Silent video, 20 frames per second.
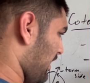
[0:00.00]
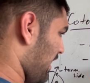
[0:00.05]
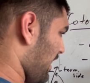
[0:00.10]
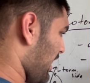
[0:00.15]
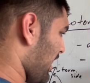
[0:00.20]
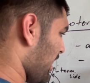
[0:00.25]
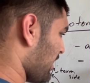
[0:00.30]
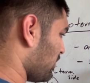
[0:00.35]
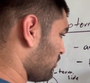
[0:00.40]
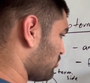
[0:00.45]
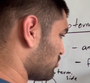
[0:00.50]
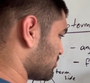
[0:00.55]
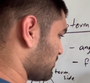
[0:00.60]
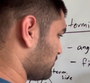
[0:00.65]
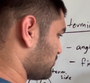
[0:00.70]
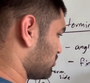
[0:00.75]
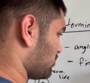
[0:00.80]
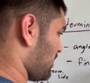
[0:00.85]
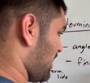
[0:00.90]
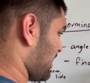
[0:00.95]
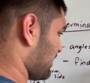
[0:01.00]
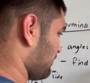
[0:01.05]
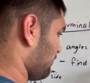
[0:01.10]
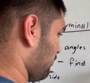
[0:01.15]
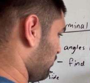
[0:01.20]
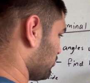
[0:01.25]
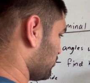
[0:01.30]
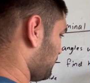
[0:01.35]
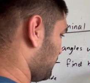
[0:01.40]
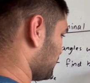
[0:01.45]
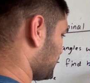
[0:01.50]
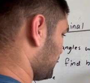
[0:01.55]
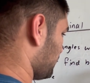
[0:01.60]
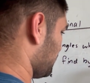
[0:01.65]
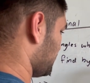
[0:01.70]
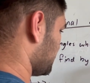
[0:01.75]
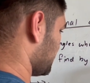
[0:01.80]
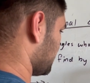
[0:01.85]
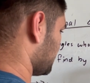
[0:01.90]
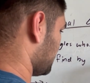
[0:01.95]
add or subtract multiples of
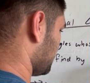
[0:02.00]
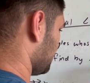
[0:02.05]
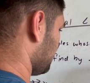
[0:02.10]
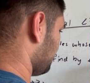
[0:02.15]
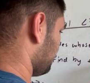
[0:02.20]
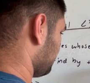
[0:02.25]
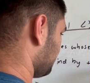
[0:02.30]
360